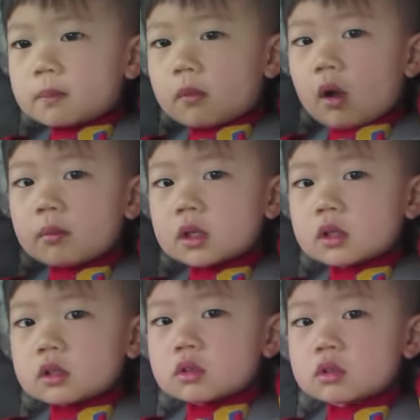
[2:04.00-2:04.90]
Mommy
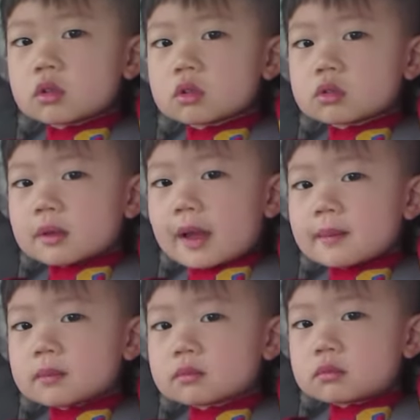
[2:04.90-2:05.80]
a new
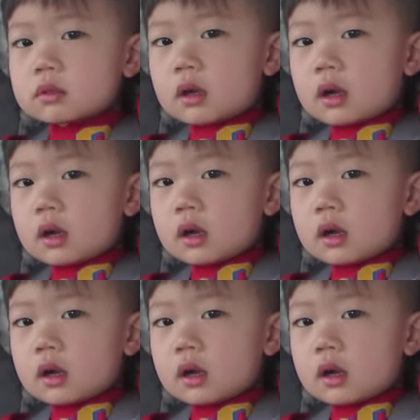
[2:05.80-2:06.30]
camera.